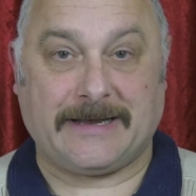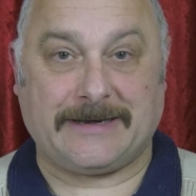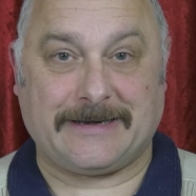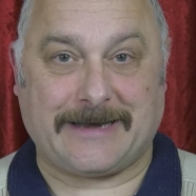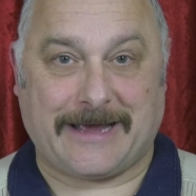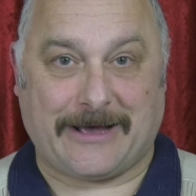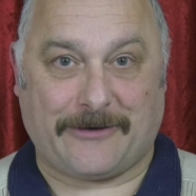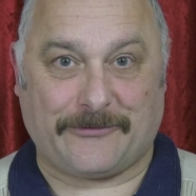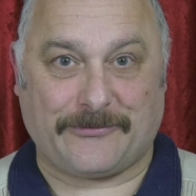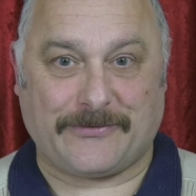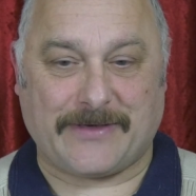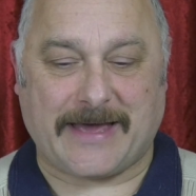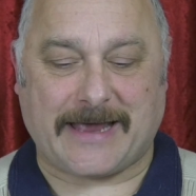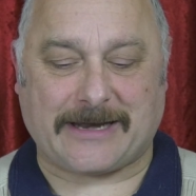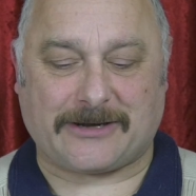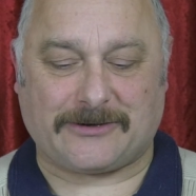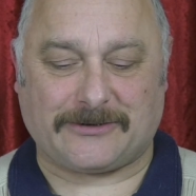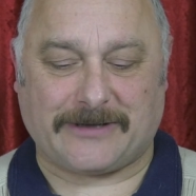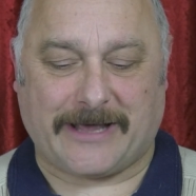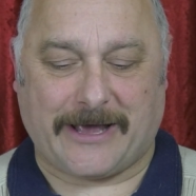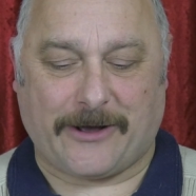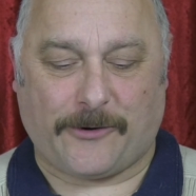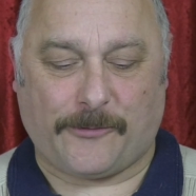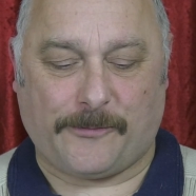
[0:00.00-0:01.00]
Now
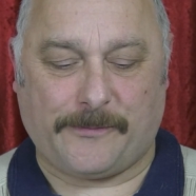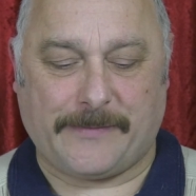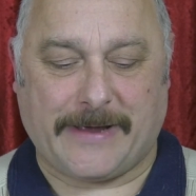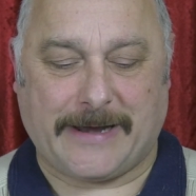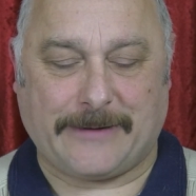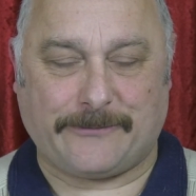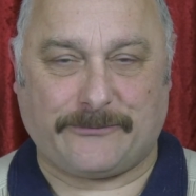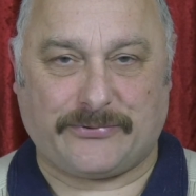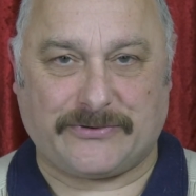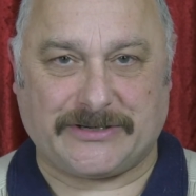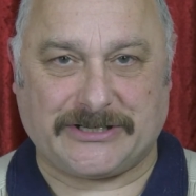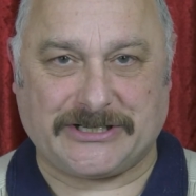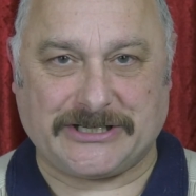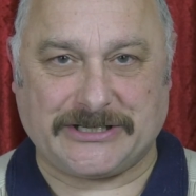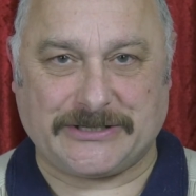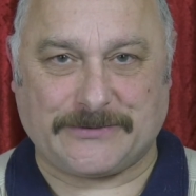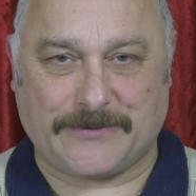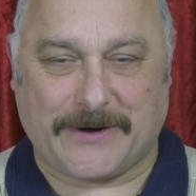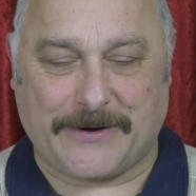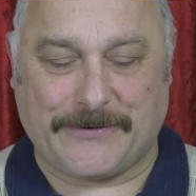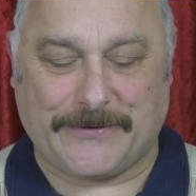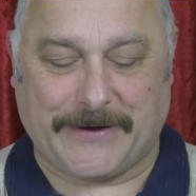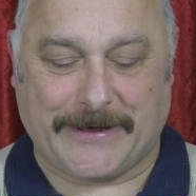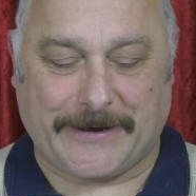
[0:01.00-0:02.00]
that'll help mend bridges,
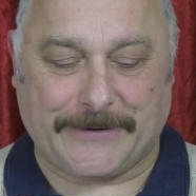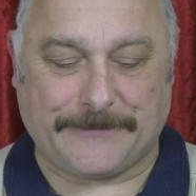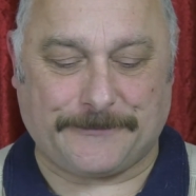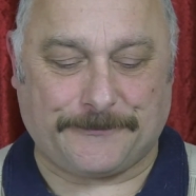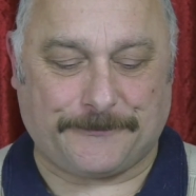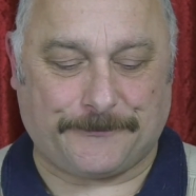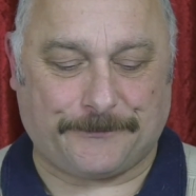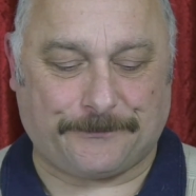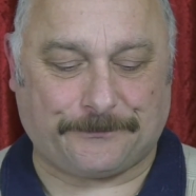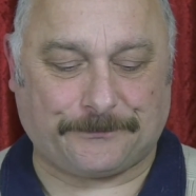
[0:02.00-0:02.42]
won't it?